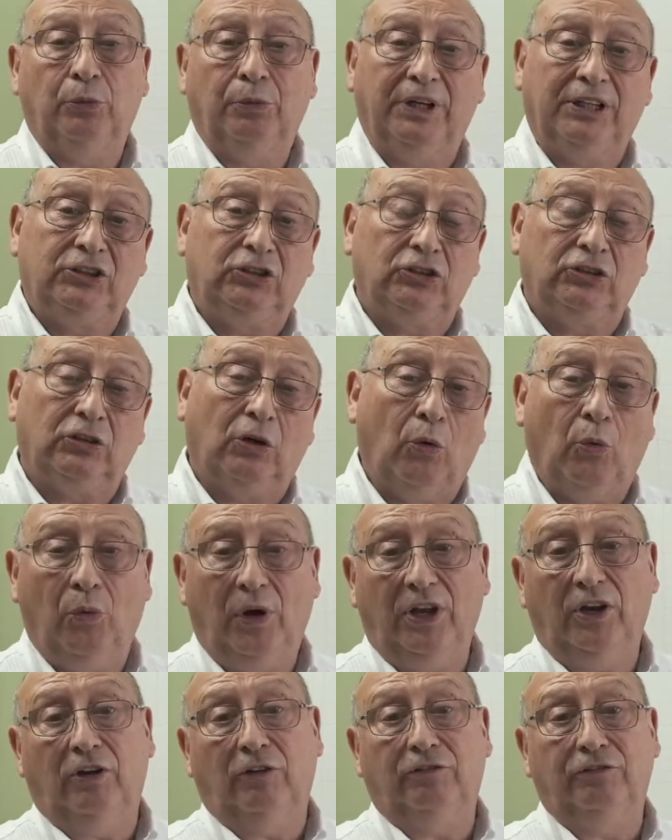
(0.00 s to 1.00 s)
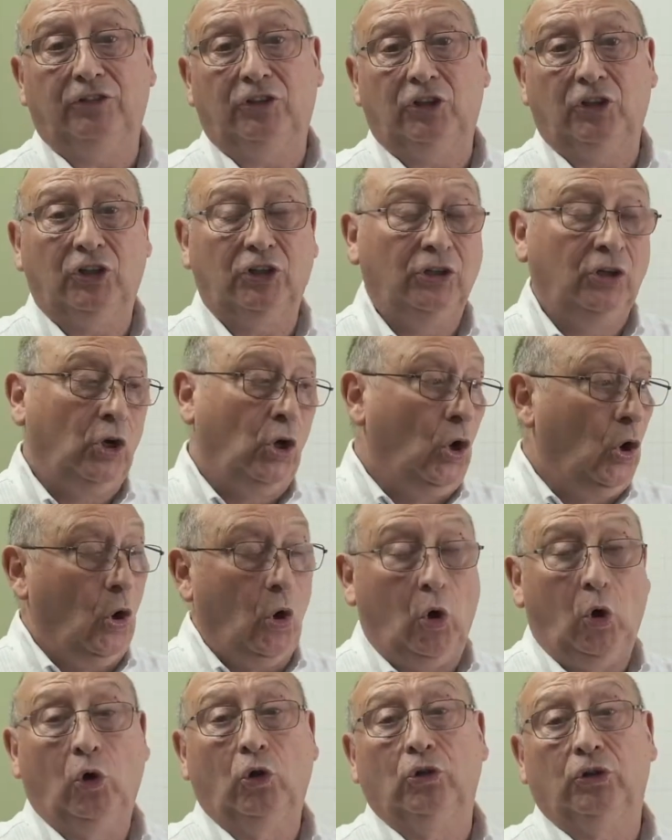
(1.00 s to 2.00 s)
was one of the
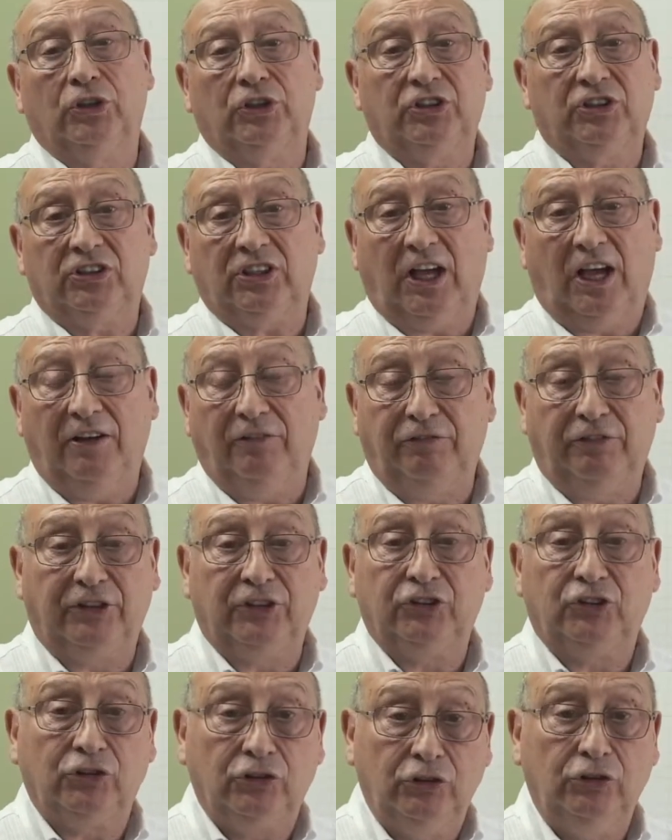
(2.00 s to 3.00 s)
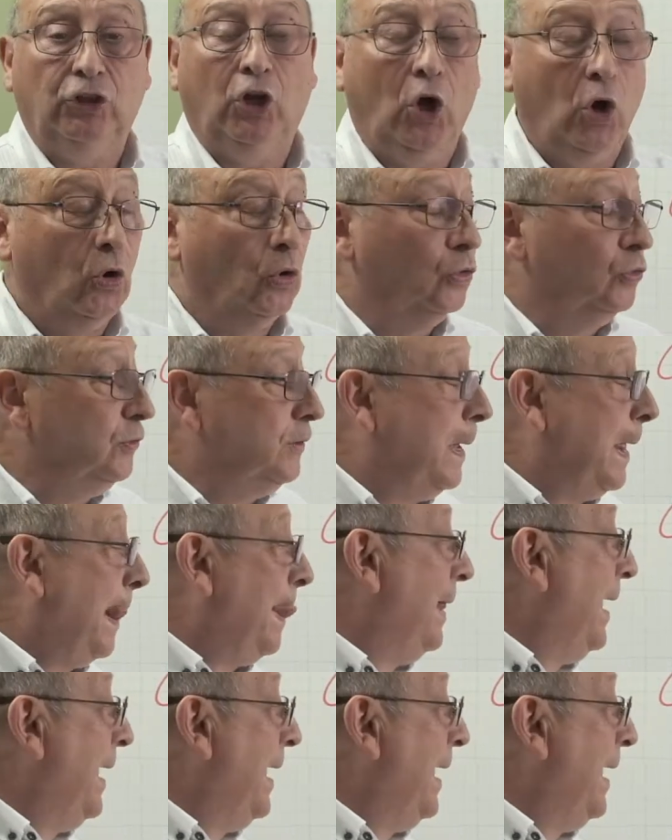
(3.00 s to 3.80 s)
oldest ciphers known,